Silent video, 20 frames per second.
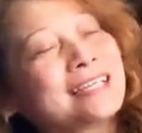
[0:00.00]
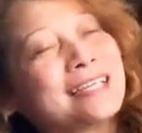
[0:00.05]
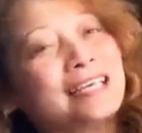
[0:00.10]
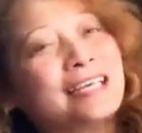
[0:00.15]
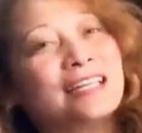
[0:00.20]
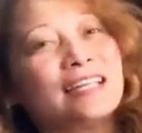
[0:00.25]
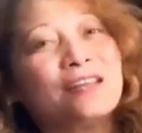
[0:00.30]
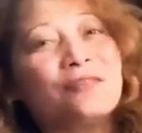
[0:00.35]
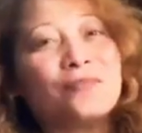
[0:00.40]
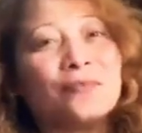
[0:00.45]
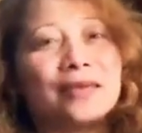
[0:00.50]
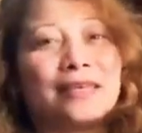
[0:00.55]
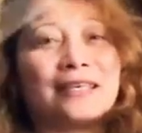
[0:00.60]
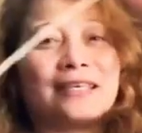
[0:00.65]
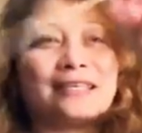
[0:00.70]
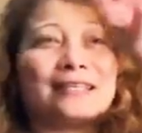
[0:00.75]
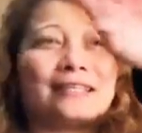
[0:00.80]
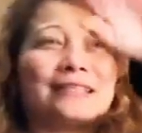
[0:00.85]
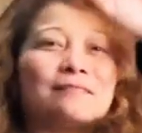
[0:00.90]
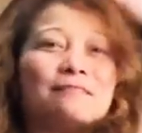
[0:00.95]

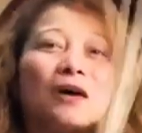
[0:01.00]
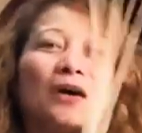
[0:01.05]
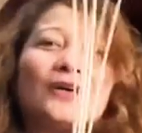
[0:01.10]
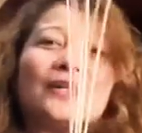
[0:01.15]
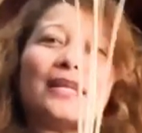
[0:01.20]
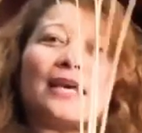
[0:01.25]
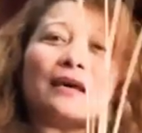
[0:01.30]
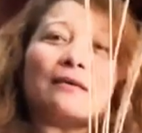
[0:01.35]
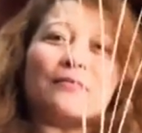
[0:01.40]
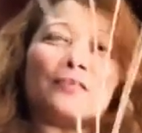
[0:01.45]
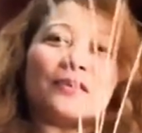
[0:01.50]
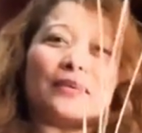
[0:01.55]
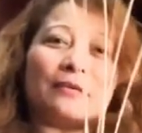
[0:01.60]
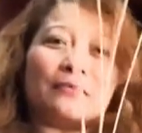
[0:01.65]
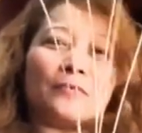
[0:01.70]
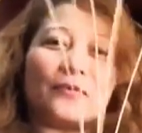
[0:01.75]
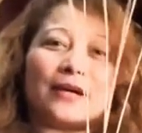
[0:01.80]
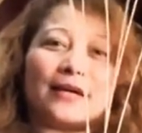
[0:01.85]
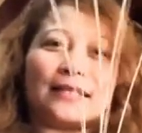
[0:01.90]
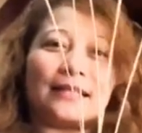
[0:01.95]
Anyway, mao ni among
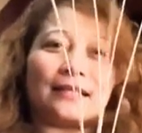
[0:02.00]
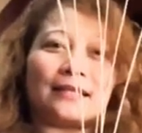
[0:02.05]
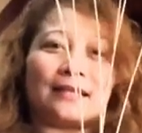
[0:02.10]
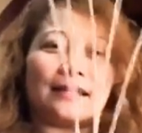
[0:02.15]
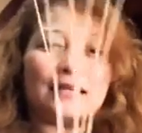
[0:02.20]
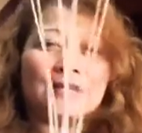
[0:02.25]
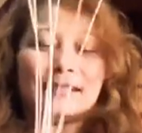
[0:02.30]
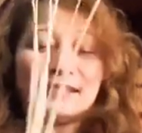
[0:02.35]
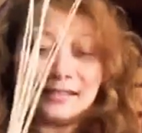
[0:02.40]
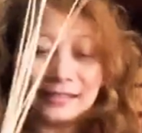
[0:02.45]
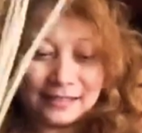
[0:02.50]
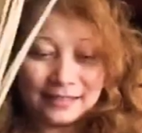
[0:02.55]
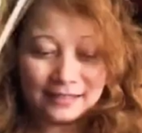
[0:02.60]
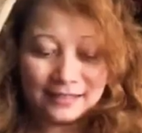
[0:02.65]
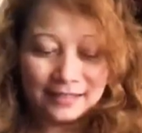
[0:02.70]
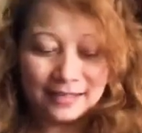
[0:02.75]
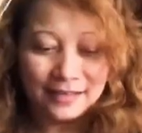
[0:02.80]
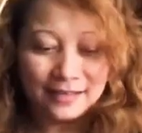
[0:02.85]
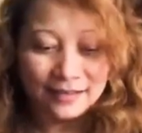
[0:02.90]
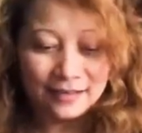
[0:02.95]
gibuhat, guys,
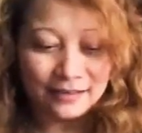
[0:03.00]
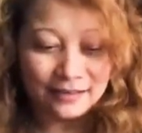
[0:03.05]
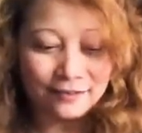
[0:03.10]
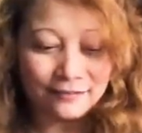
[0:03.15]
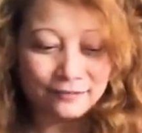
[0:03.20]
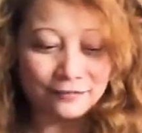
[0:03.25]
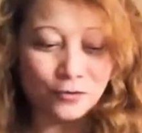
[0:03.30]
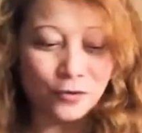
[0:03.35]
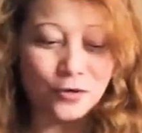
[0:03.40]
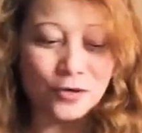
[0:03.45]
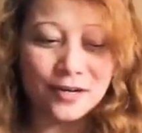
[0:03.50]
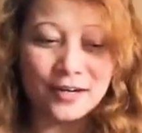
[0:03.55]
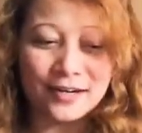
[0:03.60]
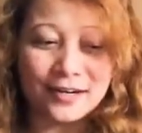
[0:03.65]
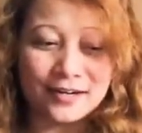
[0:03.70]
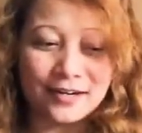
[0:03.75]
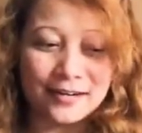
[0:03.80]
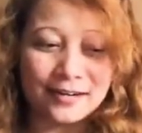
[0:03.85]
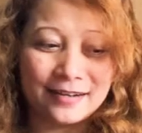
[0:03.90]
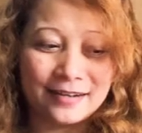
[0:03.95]

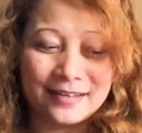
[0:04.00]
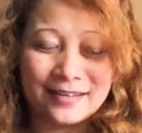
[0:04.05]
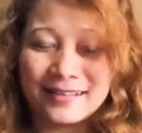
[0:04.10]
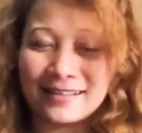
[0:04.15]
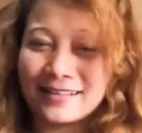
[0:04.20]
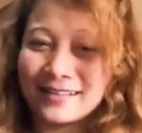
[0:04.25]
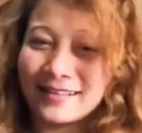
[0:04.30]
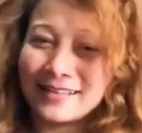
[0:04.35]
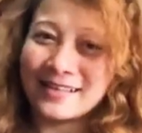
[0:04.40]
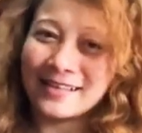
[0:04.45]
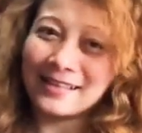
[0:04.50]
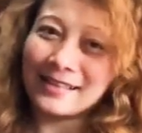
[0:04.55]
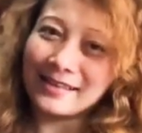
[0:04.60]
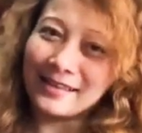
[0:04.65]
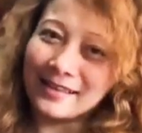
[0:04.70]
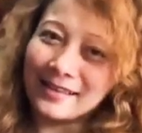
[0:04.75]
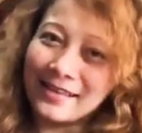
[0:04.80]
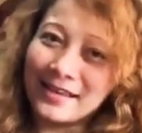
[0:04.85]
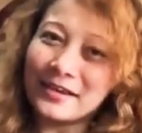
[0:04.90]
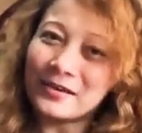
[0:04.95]
for
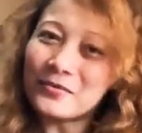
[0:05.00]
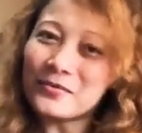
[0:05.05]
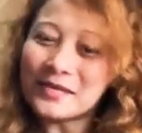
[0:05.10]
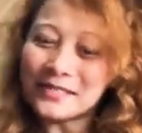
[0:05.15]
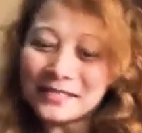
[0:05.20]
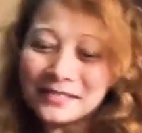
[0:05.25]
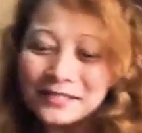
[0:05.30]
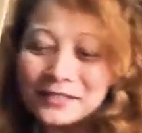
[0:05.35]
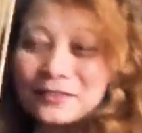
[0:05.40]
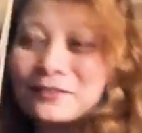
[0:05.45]
the young ones